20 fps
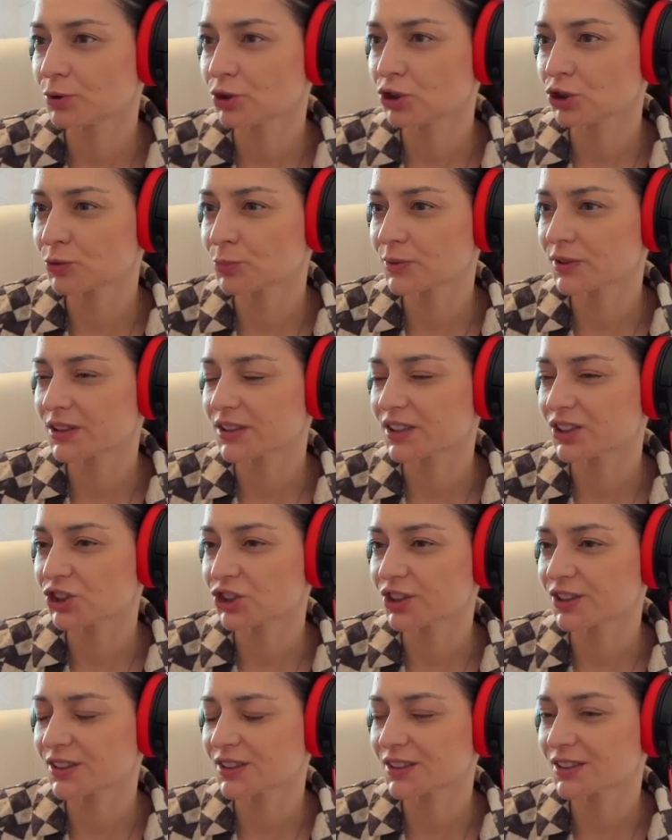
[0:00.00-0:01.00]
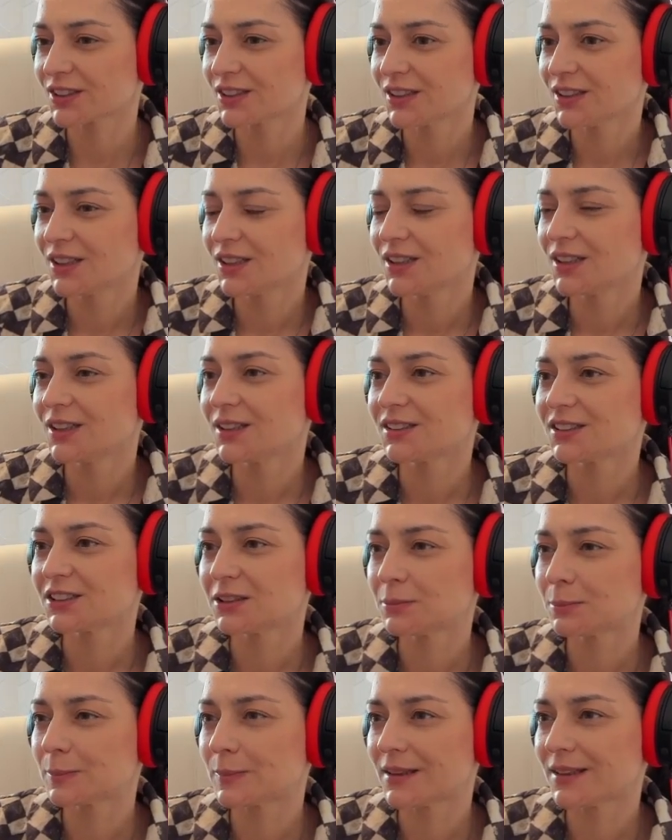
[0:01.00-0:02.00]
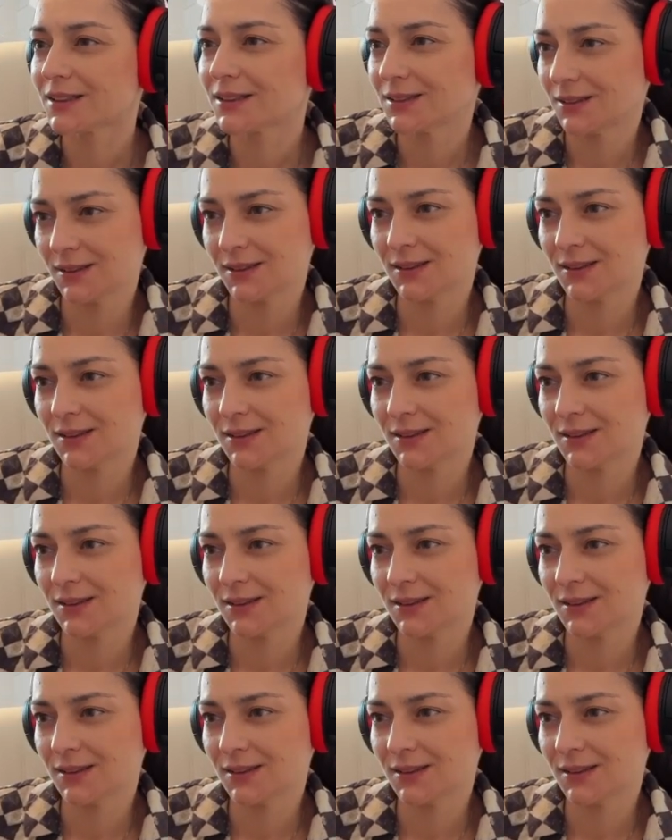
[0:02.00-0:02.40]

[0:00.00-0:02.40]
bishops that just simply